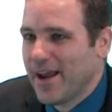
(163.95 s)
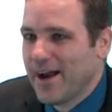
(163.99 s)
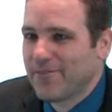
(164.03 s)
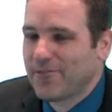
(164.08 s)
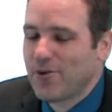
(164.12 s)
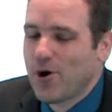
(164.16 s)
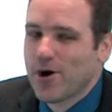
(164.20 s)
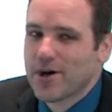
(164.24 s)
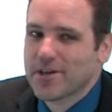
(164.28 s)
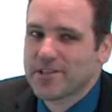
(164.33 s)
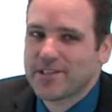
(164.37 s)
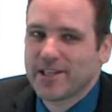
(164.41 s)

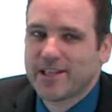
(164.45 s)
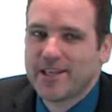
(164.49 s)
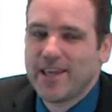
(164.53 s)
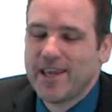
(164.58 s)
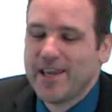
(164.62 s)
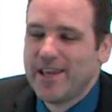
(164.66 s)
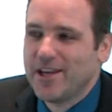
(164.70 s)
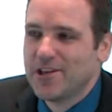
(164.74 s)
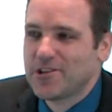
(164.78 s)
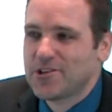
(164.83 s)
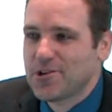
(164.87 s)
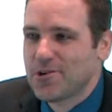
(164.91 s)
Of course, the
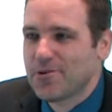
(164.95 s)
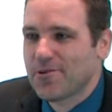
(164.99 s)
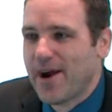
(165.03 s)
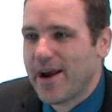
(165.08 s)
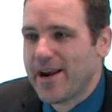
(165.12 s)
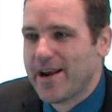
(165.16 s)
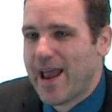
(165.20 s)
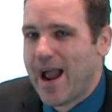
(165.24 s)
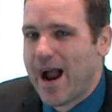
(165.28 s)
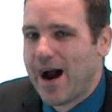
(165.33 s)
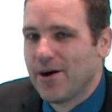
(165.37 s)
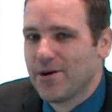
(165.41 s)
key issue
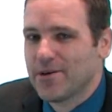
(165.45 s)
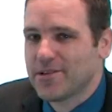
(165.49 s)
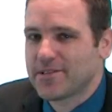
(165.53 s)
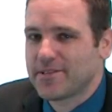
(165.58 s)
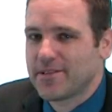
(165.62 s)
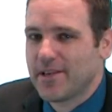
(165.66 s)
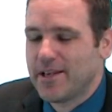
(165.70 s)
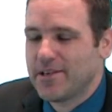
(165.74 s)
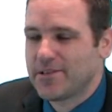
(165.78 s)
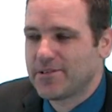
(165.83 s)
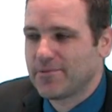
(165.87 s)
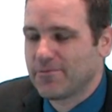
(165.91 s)
right now
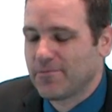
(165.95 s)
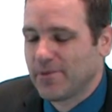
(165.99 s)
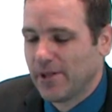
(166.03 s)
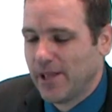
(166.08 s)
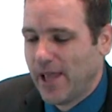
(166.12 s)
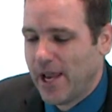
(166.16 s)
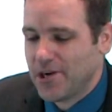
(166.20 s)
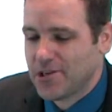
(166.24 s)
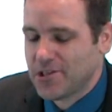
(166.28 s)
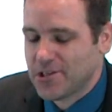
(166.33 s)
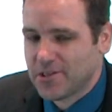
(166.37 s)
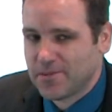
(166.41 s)
is
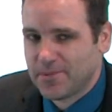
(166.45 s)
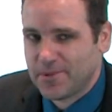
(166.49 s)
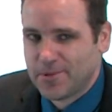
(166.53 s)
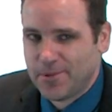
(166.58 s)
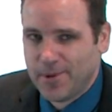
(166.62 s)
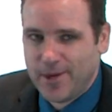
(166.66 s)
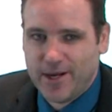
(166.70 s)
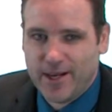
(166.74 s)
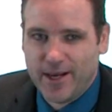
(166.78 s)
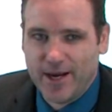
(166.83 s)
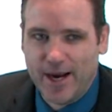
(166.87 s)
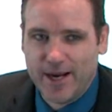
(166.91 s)
relations
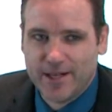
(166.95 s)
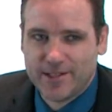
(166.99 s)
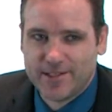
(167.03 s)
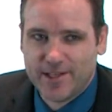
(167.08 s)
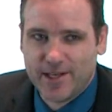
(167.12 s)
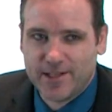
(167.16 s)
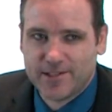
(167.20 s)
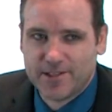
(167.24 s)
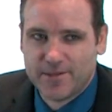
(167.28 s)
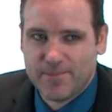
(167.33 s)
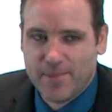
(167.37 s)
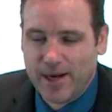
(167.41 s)
between the United
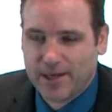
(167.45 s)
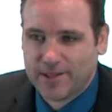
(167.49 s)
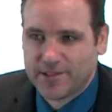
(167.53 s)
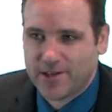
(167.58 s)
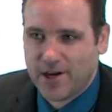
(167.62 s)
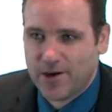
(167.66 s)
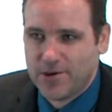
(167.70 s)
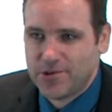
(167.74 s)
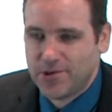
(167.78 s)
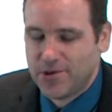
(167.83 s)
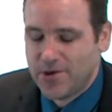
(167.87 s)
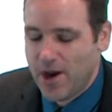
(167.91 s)
States and
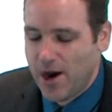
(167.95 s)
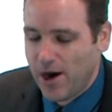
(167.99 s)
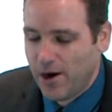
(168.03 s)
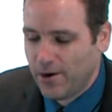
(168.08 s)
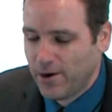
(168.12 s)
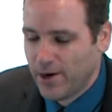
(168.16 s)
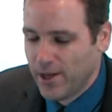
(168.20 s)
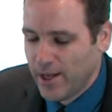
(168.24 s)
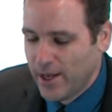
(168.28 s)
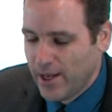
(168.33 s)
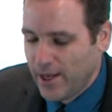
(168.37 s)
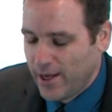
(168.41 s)
Mexico. As you
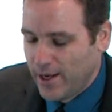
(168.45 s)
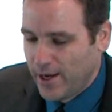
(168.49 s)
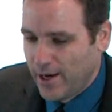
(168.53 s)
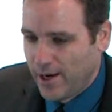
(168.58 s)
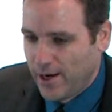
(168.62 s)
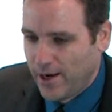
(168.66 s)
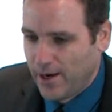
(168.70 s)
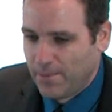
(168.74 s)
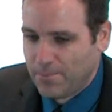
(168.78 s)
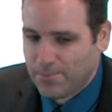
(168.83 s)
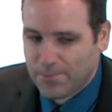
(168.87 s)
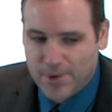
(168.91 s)
know,
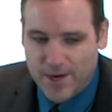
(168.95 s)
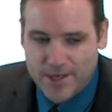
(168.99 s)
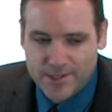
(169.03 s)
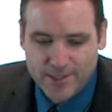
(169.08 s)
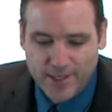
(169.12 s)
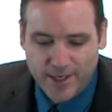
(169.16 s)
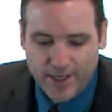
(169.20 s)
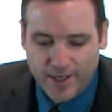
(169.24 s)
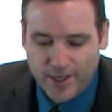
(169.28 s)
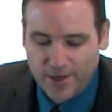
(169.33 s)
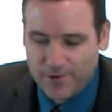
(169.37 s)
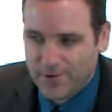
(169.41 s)

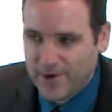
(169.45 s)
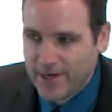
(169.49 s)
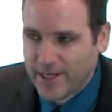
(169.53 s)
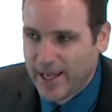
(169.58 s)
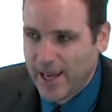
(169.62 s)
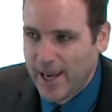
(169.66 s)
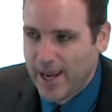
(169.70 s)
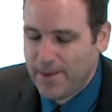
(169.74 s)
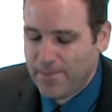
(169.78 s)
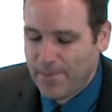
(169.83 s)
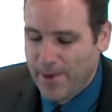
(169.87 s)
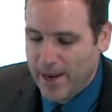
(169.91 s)
President
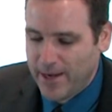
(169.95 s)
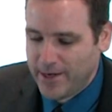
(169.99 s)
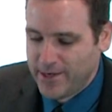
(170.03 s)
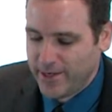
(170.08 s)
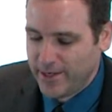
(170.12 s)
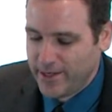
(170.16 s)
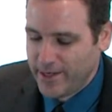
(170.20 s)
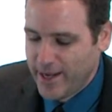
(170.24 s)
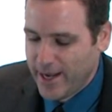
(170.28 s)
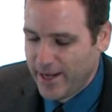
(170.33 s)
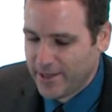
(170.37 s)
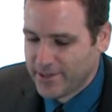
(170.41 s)
Enrique
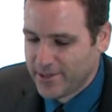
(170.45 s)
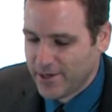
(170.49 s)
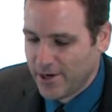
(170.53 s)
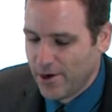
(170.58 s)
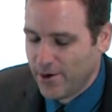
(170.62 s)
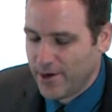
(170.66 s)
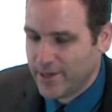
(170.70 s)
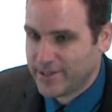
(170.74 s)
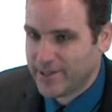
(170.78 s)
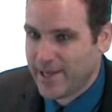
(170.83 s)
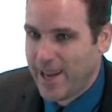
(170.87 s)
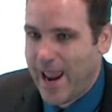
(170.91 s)
Peña
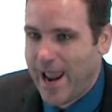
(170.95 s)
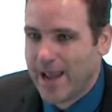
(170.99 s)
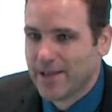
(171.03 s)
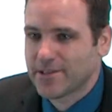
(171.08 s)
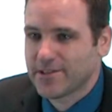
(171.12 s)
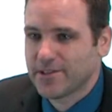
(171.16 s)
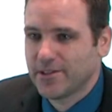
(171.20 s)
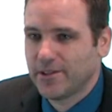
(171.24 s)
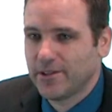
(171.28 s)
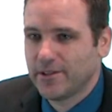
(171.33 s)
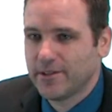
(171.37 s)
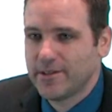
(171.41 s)
Nieto has
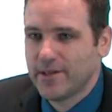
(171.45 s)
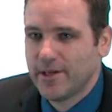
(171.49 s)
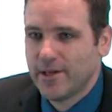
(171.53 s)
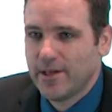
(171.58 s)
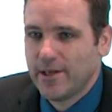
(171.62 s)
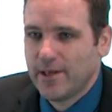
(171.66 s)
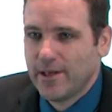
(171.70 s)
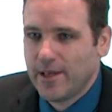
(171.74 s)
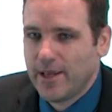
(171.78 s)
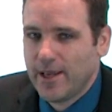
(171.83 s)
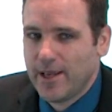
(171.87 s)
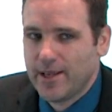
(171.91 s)
canceled
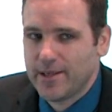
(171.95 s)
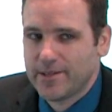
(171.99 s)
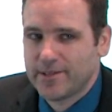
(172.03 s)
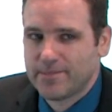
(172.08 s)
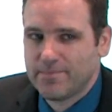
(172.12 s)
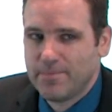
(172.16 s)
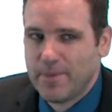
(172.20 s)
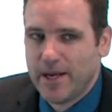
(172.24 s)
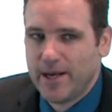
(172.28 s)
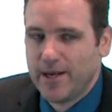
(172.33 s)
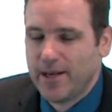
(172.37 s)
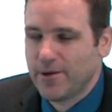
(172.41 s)

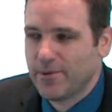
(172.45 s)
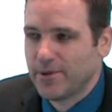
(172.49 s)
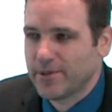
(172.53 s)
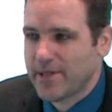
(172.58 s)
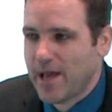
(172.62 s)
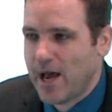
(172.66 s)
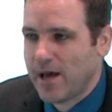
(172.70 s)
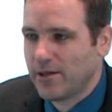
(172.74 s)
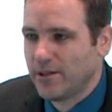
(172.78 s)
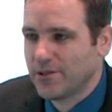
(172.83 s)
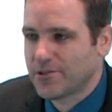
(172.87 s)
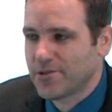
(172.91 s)
his meeting with
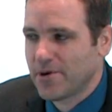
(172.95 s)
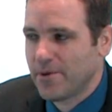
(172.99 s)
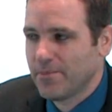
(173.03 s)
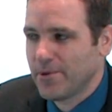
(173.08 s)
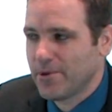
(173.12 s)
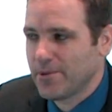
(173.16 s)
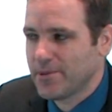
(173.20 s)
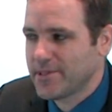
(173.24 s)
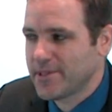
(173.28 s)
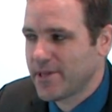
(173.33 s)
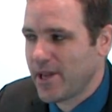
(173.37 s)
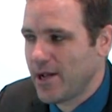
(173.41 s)
Donald Trump
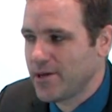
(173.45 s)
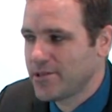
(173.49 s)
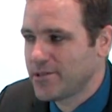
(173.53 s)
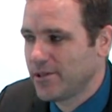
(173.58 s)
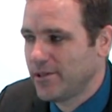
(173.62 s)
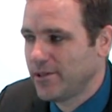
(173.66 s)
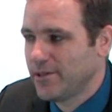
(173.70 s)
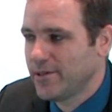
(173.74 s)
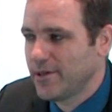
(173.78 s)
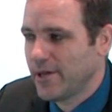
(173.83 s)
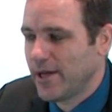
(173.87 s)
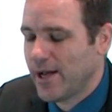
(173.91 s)
that was
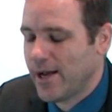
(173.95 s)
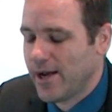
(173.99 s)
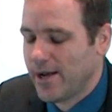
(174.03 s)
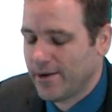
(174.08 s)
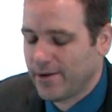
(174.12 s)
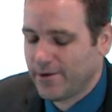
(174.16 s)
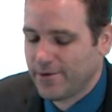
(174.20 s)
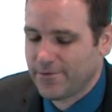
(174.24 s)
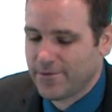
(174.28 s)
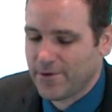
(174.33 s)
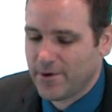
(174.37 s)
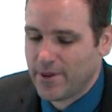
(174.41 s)
scheduled
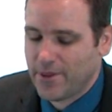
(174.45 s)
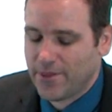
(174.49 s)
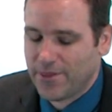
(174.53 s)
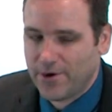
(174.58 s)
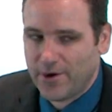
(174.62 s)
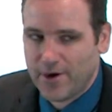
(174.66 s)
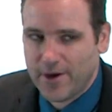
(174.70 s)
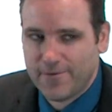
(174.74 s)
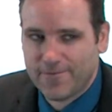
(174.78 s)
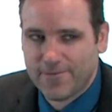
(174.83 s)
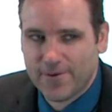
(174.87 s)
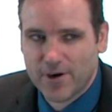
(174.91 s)
for the
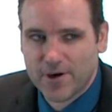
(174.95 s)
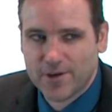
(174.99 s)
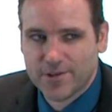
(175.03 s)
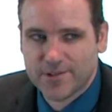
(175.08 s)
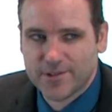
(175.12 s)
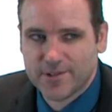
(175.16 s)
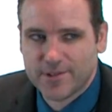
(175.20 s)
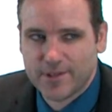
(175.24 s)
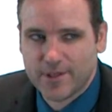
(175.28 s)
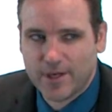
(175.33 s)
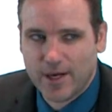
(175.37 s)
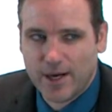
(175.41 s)

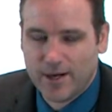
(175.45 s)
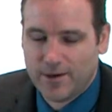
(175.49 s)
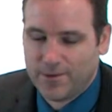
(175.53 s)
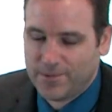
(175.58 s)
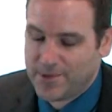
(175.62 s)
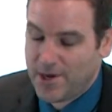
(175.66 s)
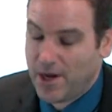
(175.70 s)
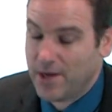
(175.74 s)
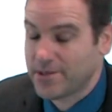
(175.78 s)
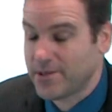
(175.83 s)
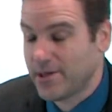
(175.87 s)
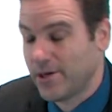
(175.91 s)
31st. It
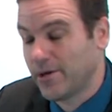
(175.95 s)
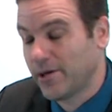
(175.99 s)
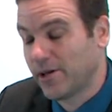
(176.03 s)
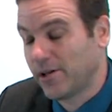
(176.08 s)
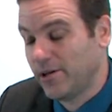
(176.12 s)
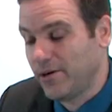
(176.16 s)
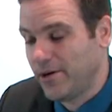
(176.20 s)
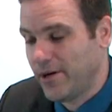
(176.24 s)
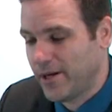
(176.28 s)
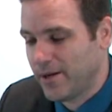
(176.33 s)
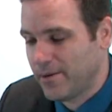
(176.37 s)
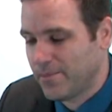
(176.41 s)
was also
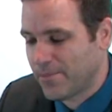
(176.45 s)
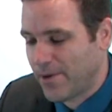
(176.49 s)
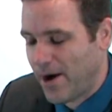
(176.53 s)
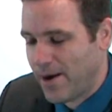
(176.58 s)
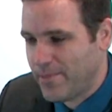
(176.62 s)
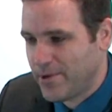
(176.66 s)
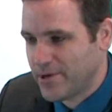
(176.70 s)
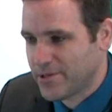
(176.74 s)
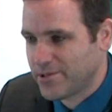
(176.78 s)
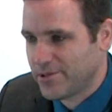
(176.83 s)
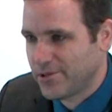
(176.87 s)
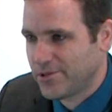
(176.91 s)
including
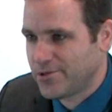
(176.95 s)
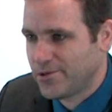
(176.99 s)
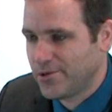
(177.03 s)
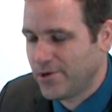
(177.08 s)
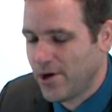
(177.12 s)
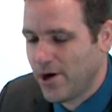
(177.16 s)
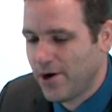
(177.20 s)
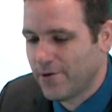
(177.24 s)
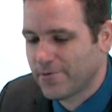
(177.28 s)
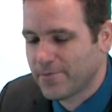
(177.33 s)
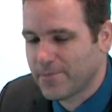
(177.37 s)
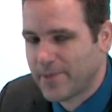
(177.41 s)
Prime Minister
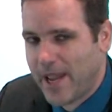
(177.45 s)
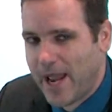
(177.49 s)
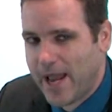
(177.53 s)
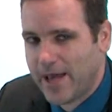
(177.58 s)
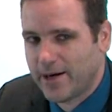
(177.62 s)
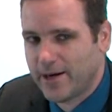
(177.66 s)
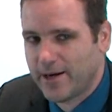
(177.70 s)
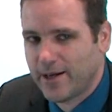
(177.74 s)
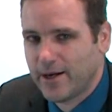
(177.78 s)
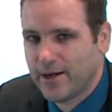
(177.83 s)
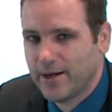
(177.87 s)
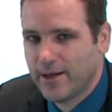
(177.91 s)
Trudeau from
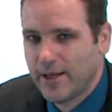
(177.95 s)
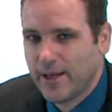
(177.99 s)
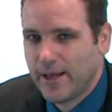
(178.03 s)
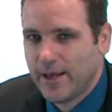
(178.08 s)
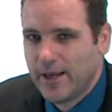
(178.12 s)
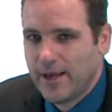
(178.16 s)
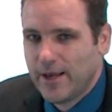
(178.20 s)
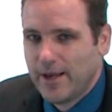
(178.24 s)
Canada.